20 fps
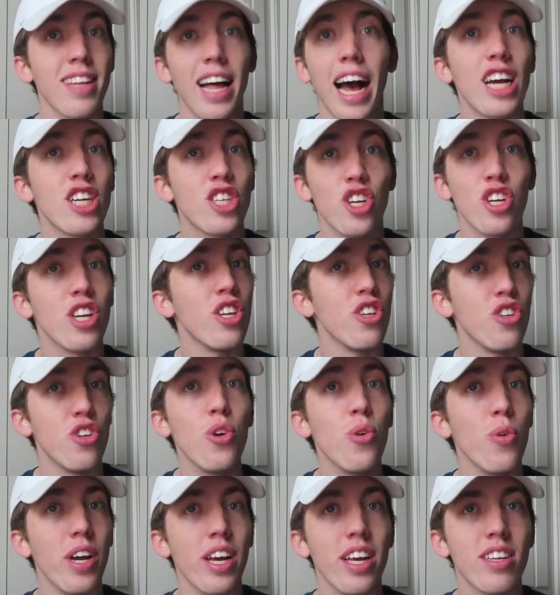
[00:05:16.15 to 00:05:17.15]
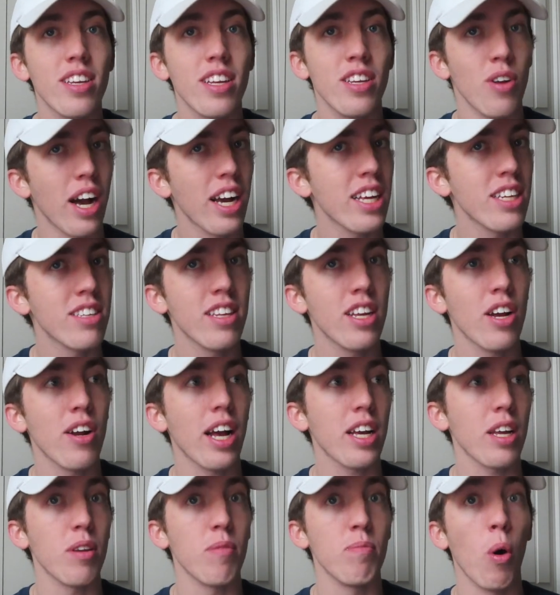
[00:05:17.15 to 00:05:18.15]
I shouldn't do it. You know, I can sit there
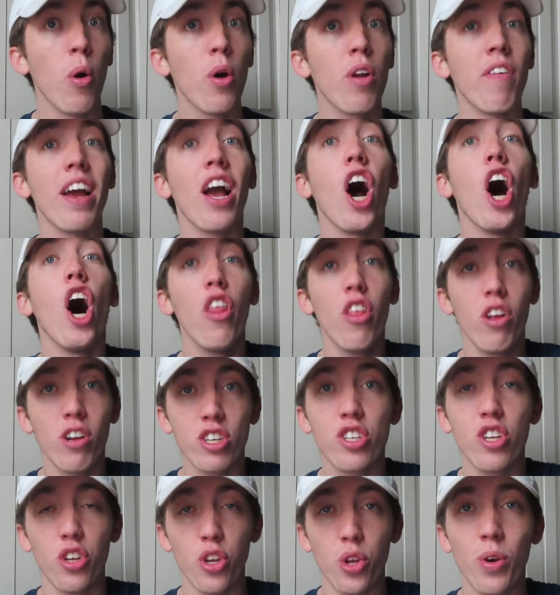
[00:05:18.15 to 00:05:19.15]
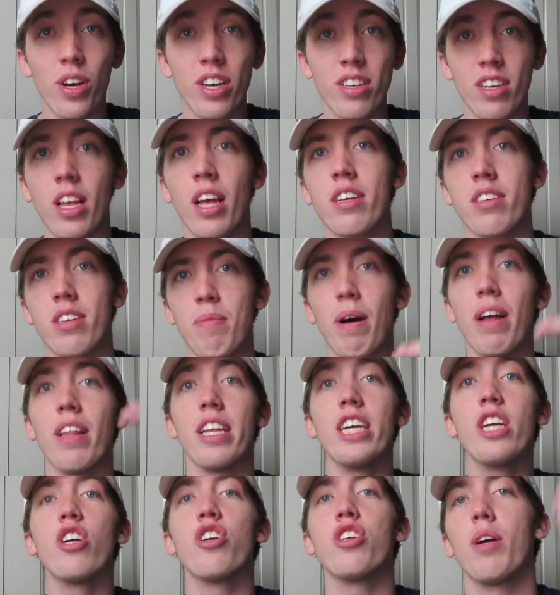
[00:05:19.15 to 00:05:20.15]
and I can motivate others to do it, so that's my
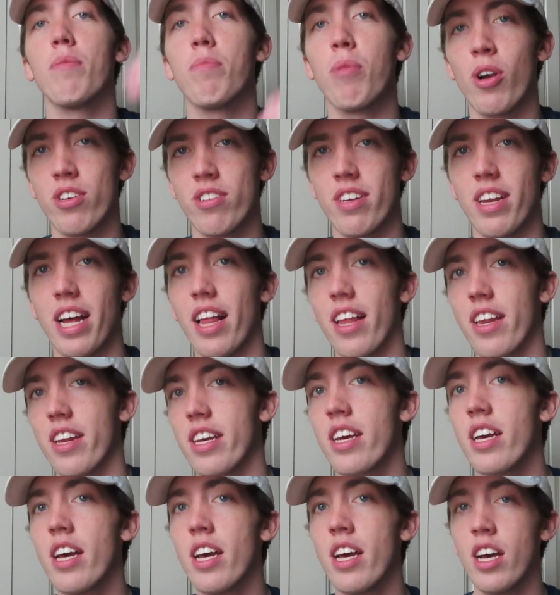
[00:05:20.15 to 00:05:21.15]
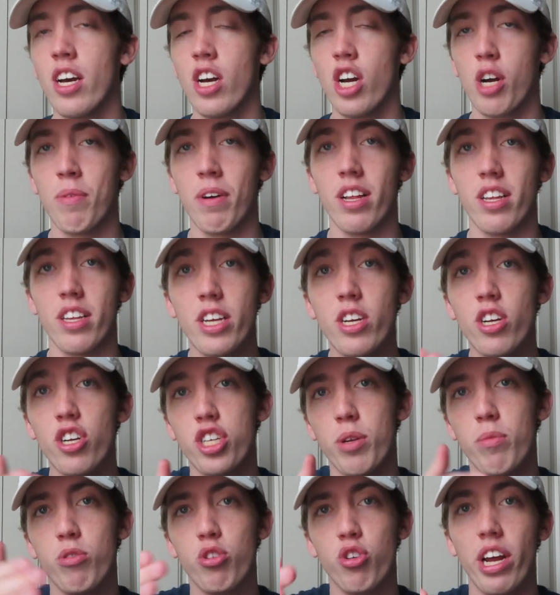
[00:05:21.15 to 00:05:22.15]
leadership personality or my
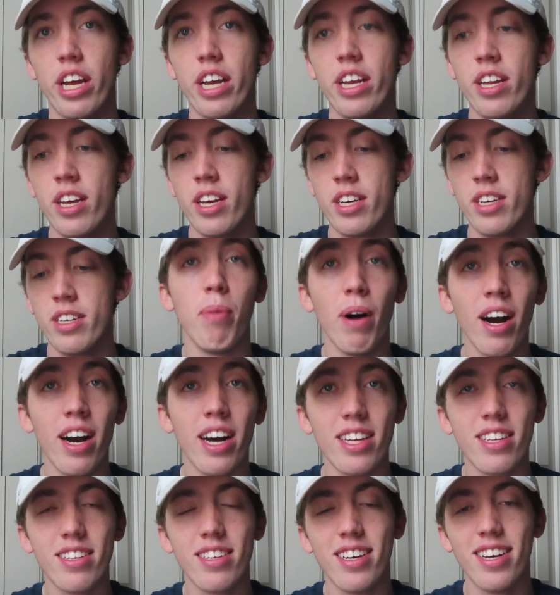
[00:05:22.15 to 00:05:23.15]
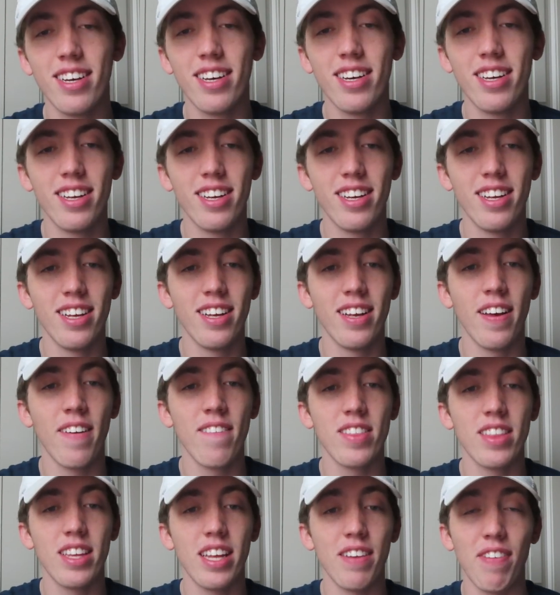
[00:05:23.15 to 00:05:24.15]
leadership trait. But
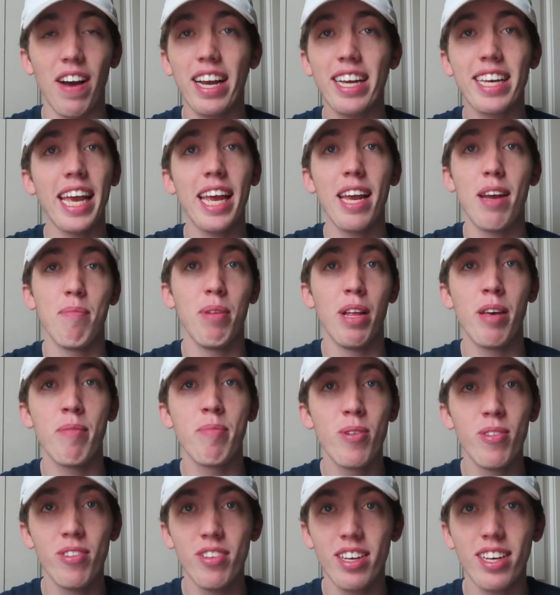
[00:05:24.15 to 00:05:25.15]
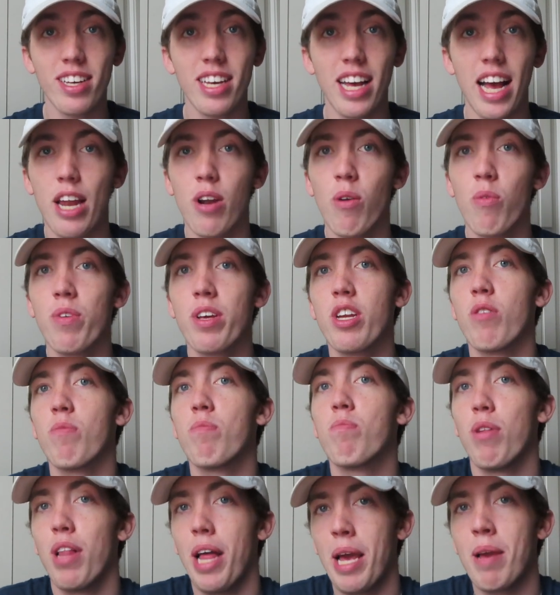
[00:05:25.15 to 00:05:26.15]
if I can't play music, I don't need to
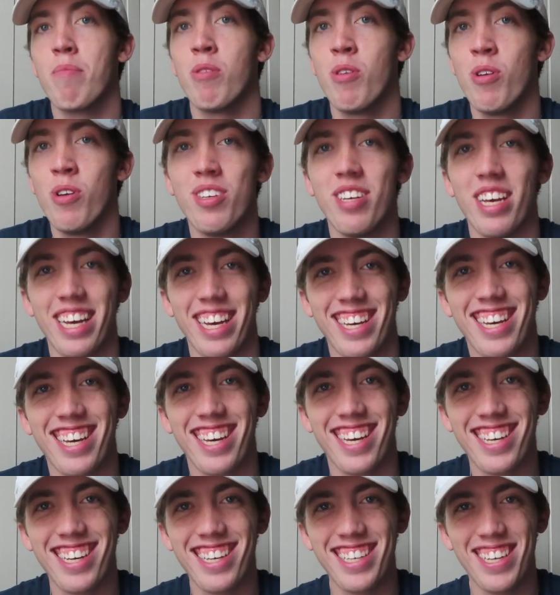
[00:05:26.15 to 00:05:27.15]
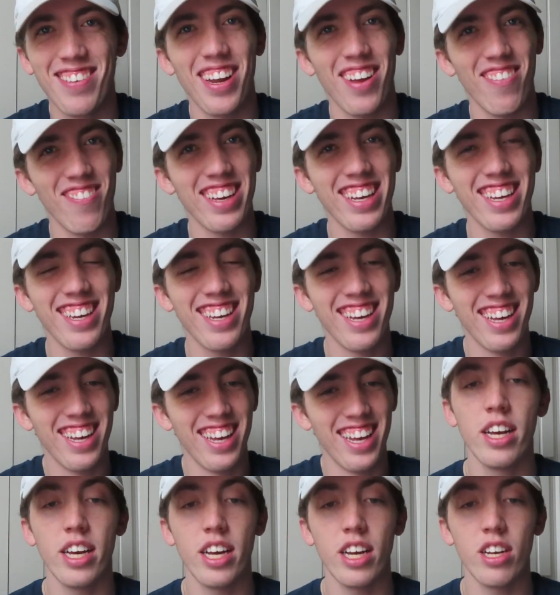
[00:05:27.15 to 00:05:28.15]
play music. See what I mean?
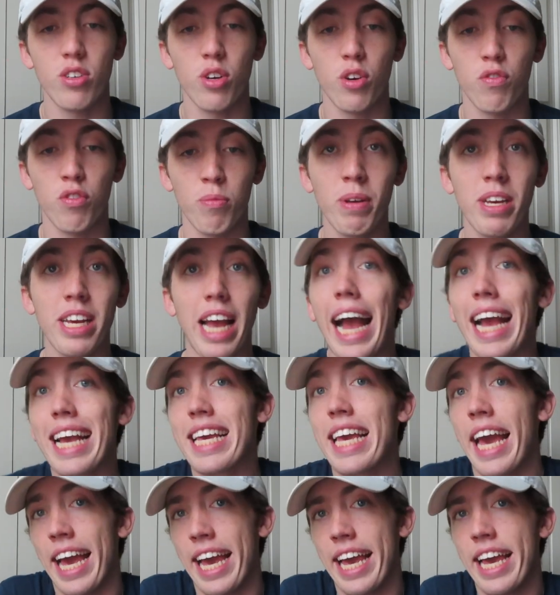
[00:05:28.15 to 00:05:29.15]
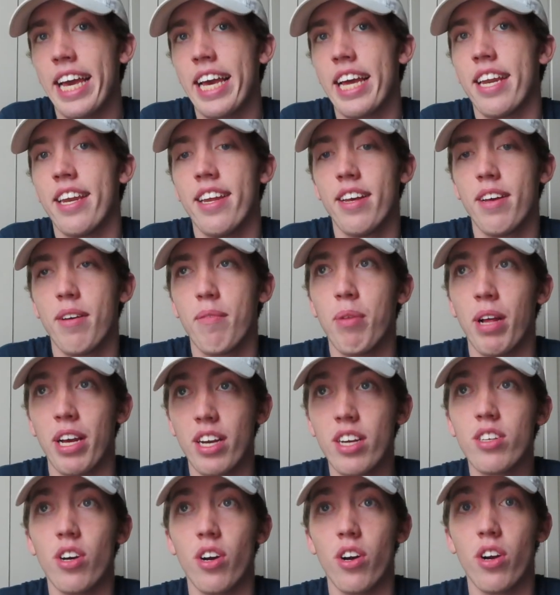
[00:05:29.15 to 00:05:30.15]
And so for me, I can
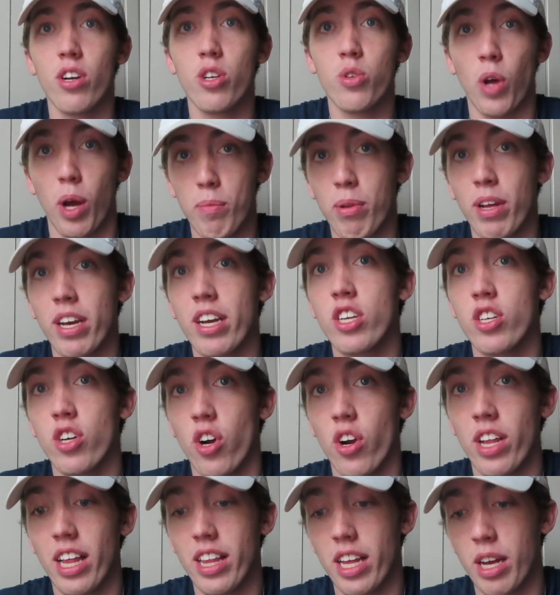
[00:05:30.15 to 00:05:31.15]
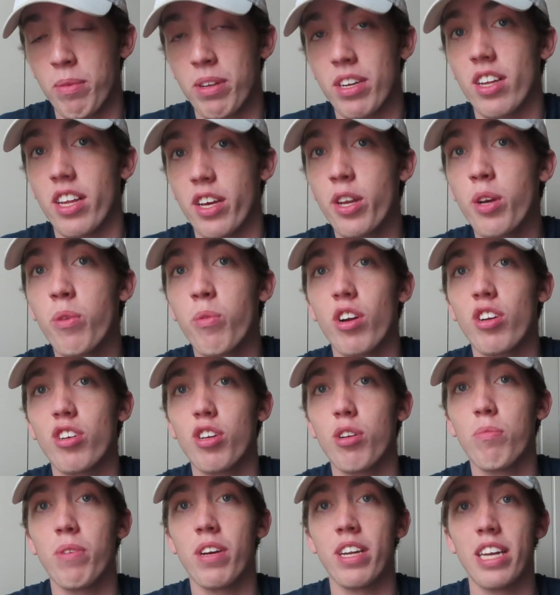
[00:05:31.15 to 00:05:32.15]
play guitar, so I play guitar. That led me to leading
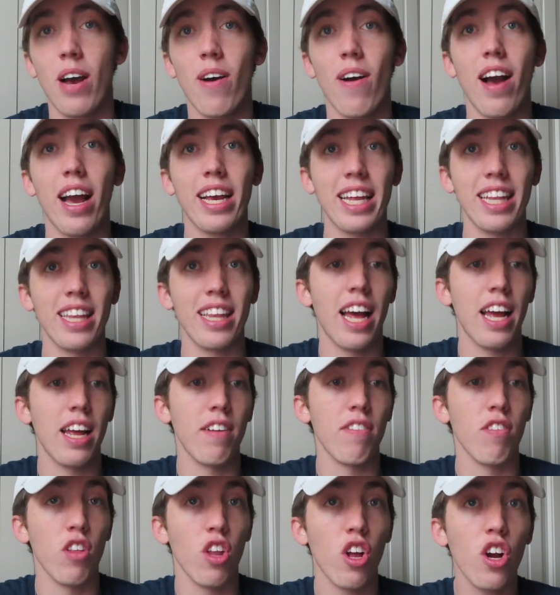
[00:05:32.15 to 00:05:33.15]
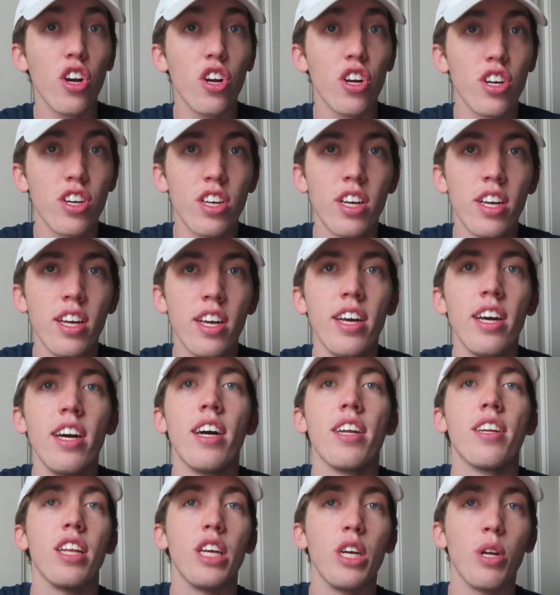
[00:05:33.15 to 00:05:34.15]
worship, and now I've learned
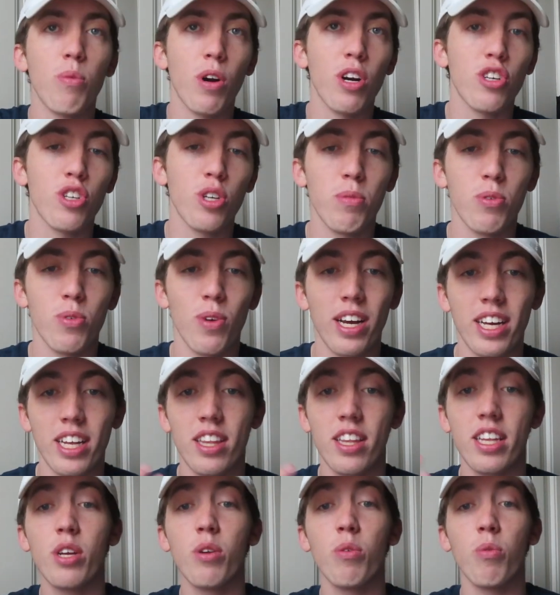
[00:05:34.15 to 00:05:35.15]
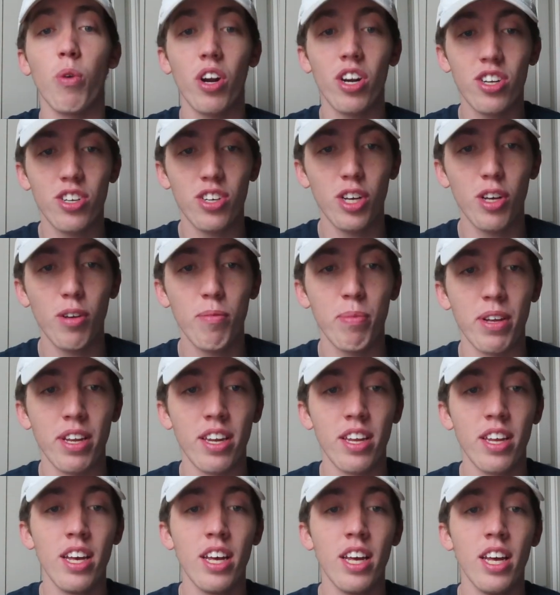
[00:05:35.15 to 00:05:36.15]
to lead worship, so I can lead worship,
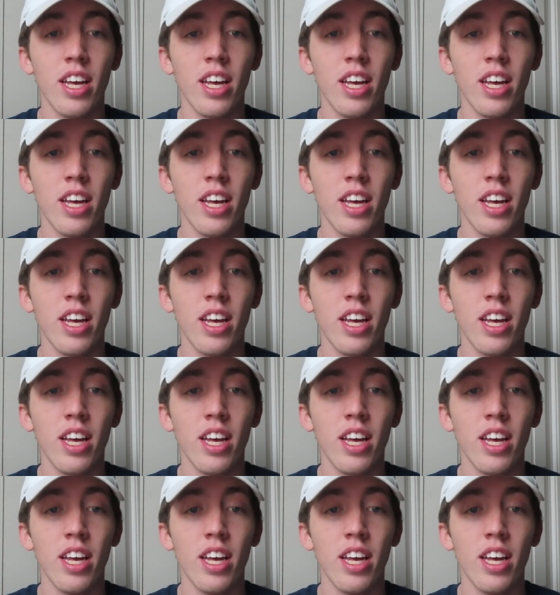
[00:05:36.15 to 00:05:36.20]
and